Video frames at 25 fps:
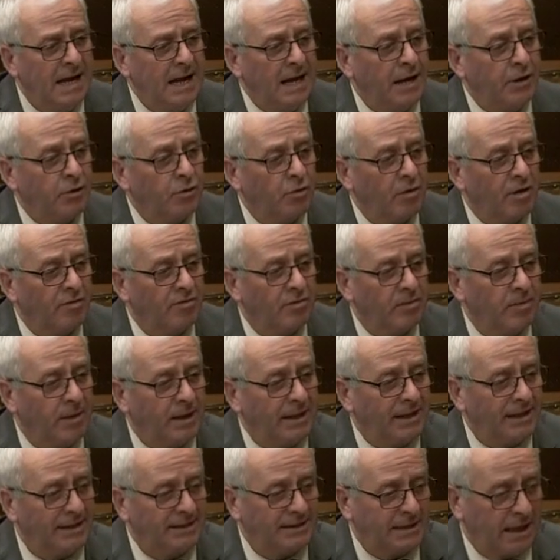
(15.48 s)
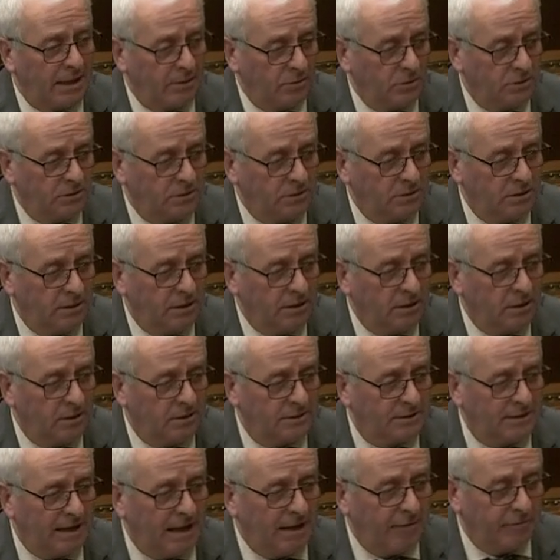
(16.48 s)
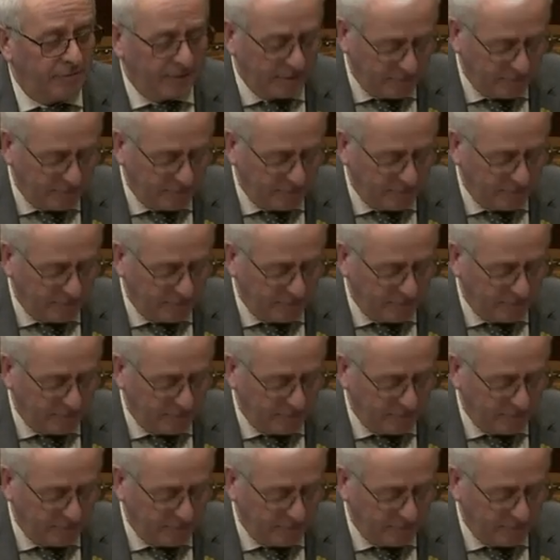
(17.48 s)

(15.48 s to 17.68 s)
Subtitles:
to everybody in this house, staff and